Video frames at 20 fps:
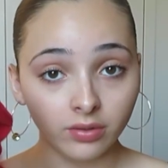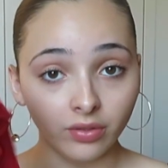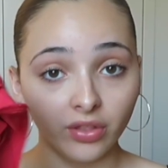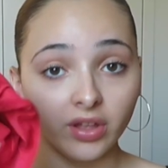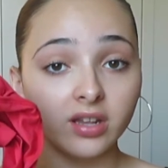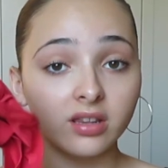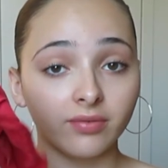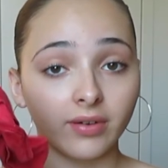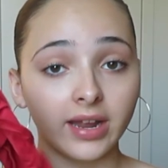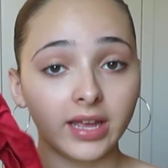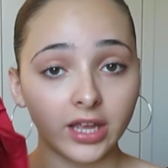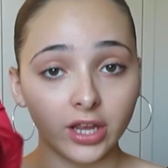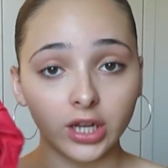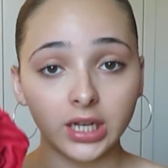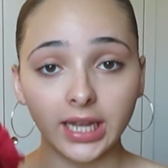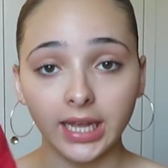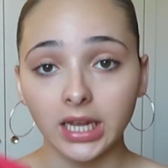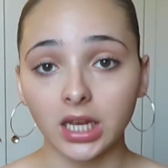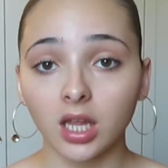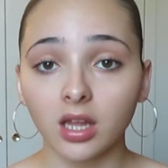This right
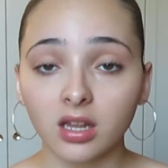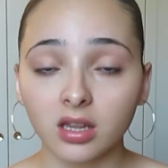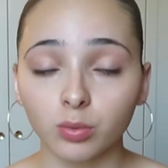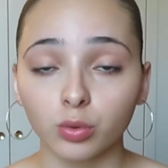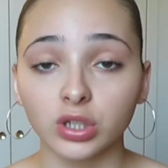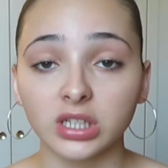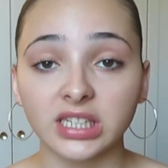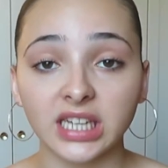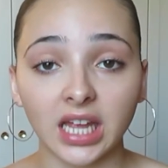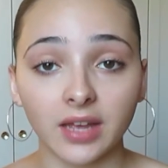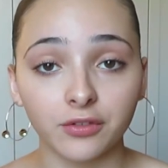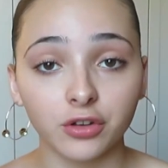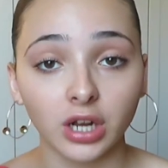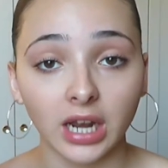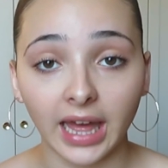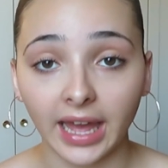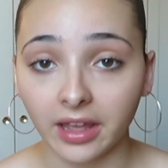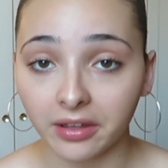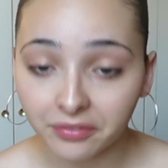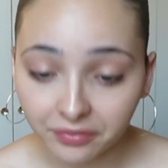here, ladies, will save your
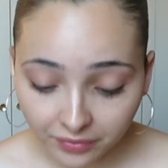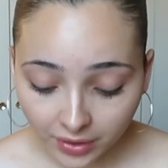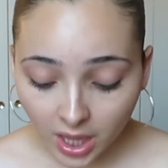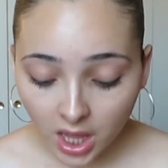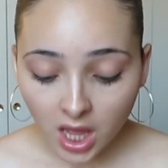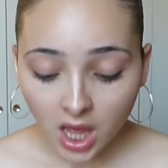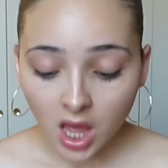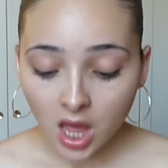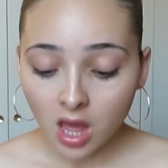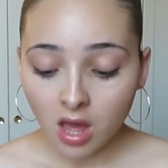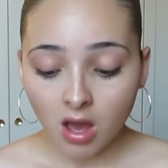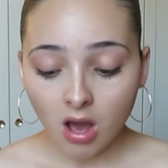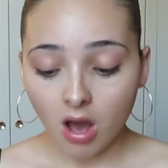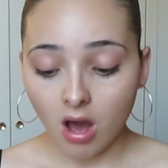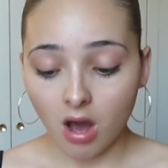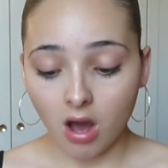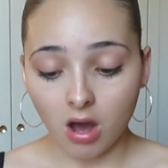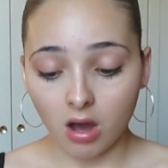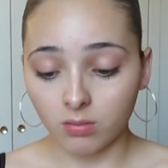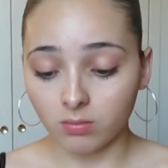life.
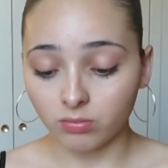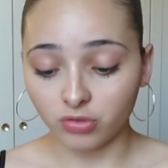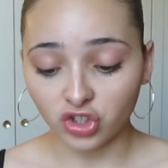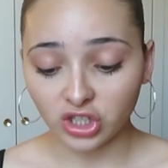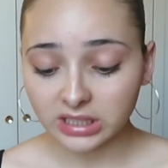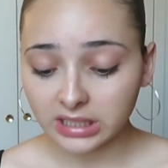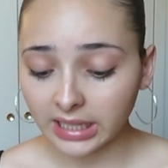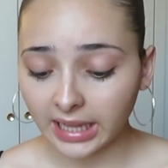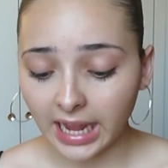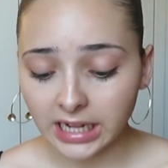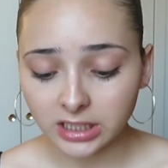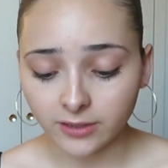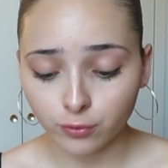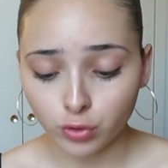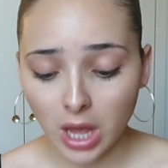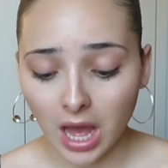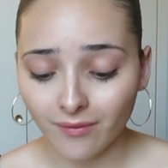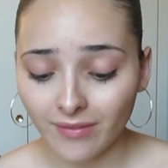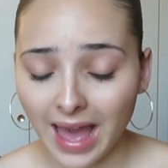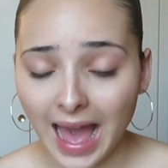Just in case if
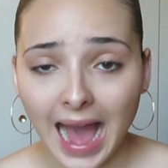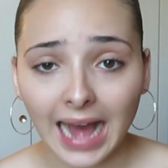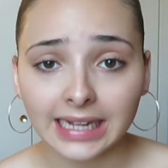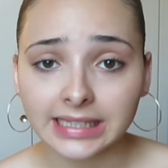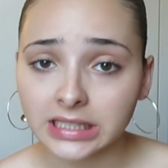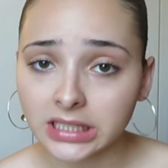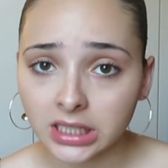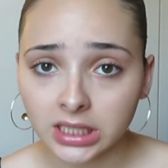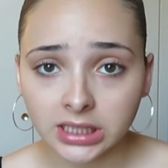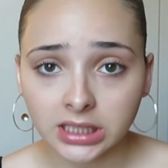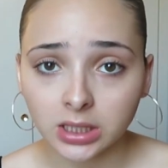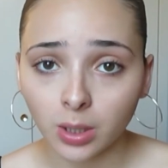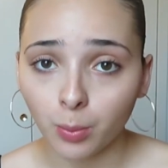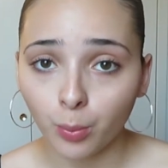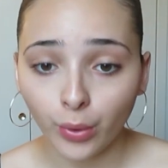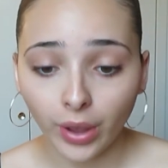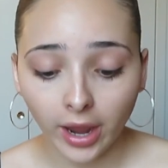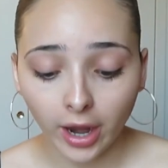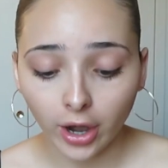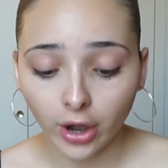you have an accident
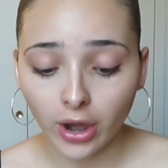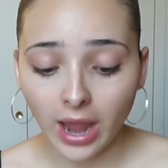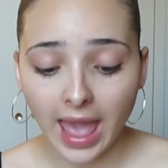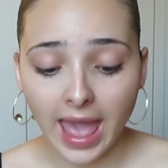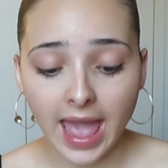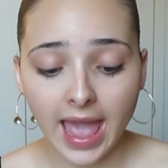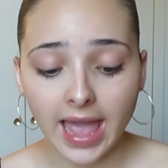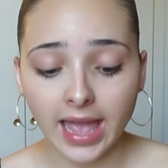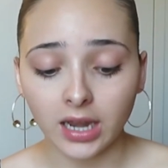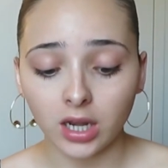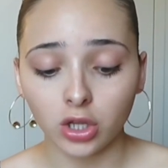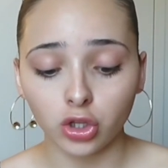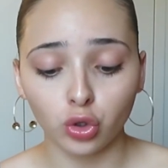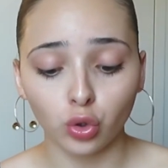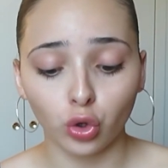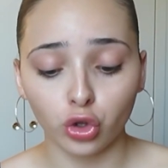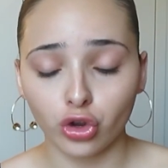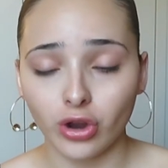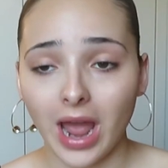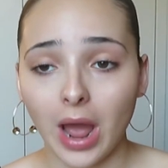somewhere and
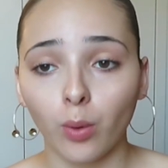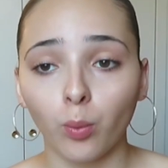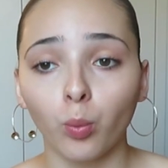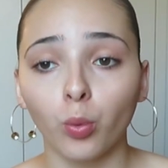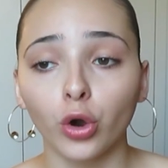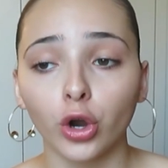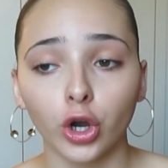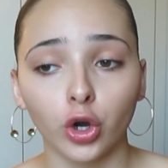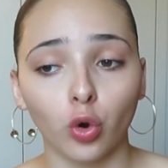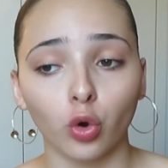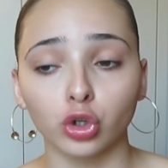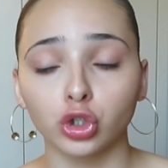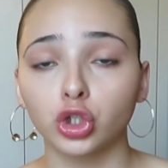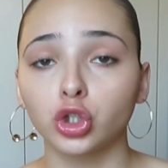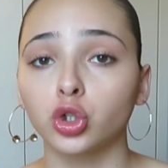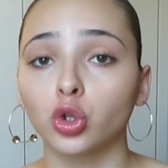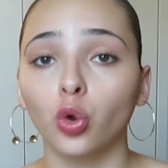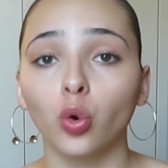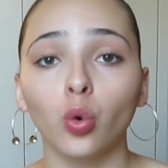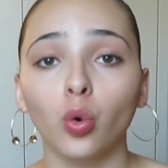you know you're at work or
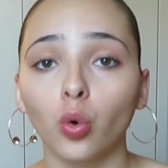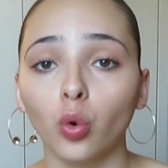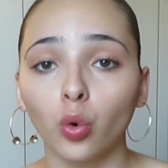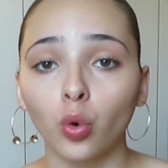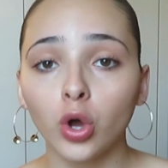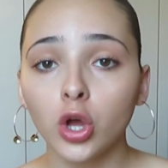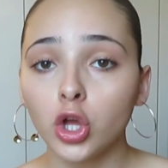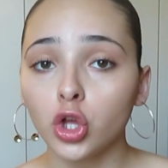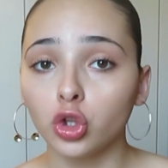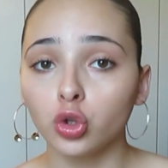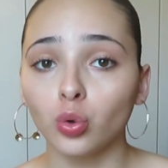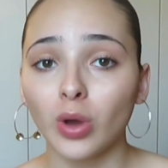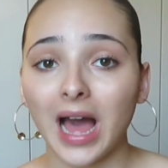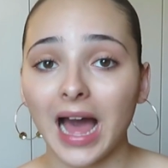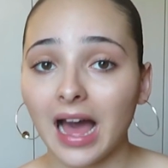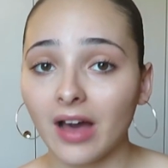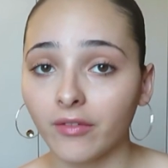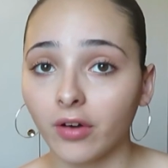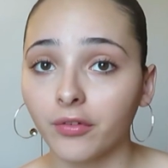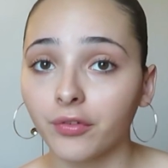school, you
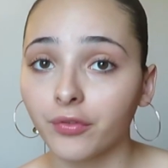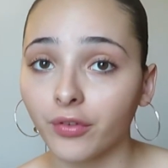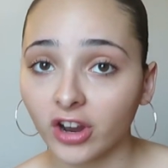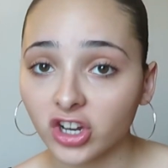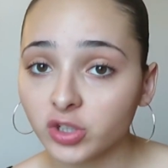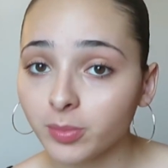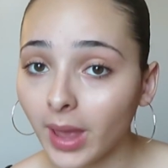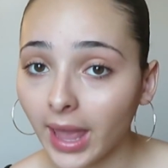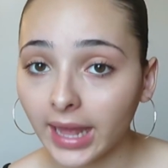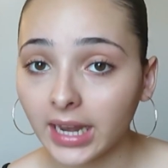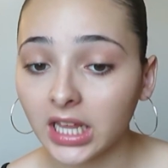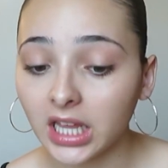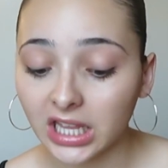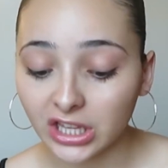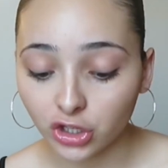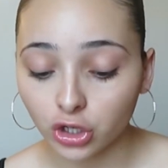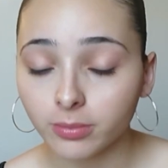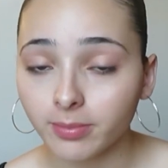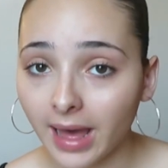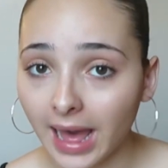have a fresh
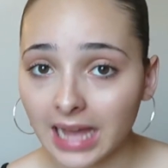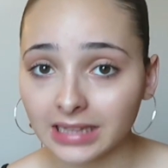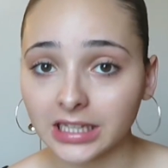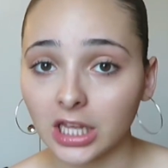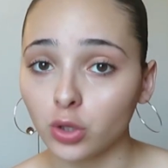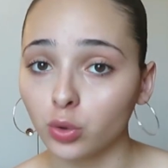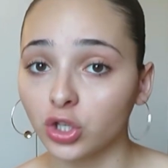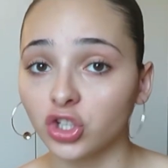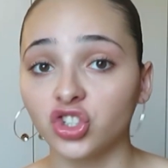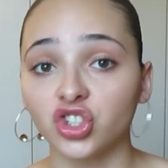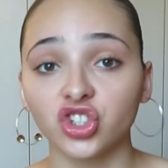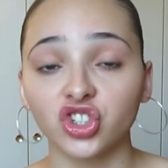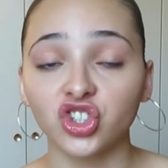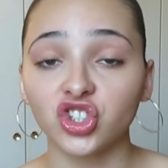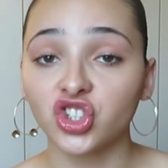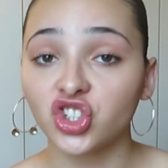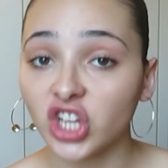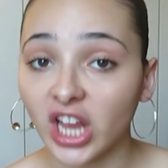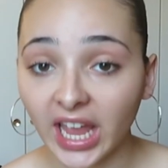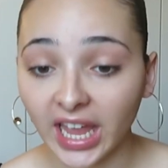panty in your bag that you can
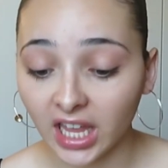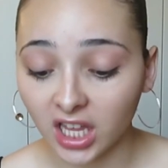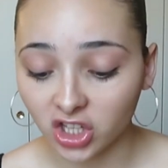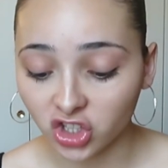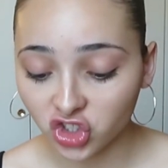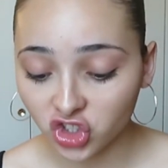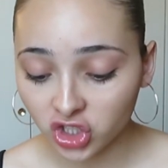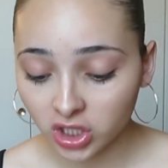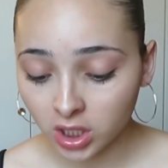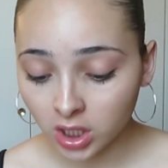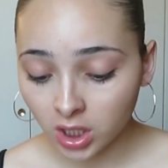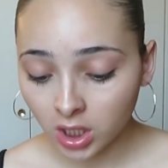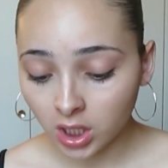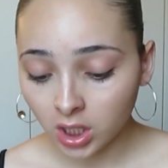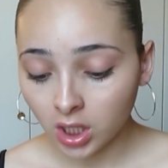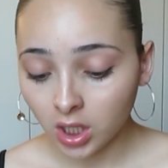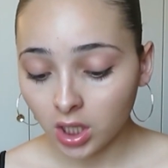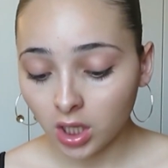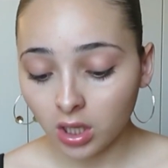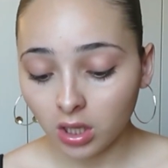just change.
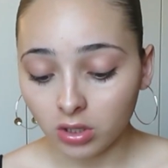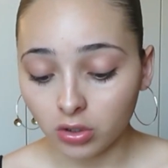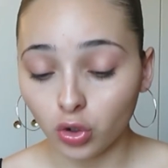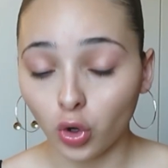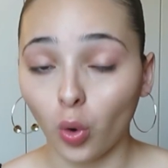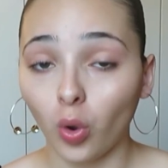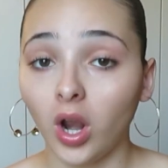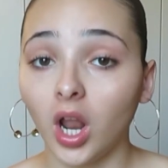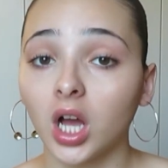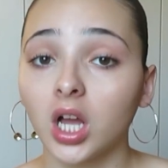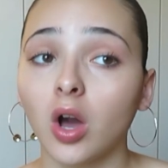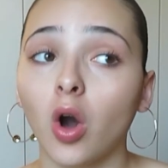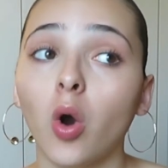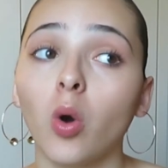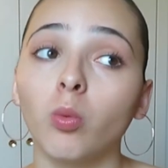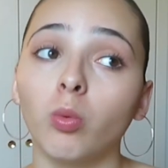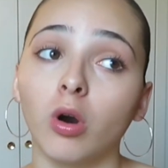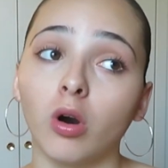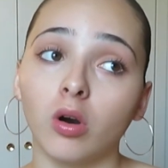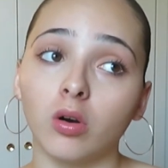You know,
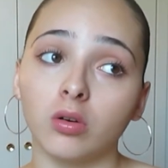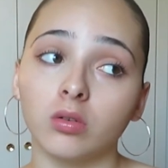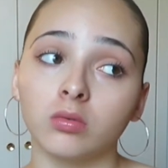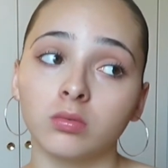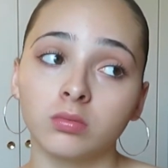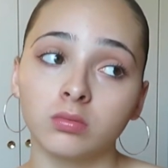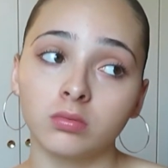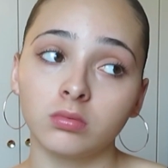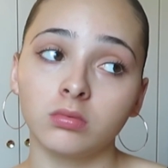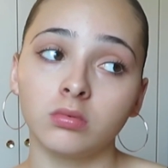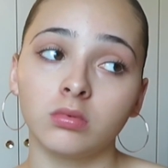well,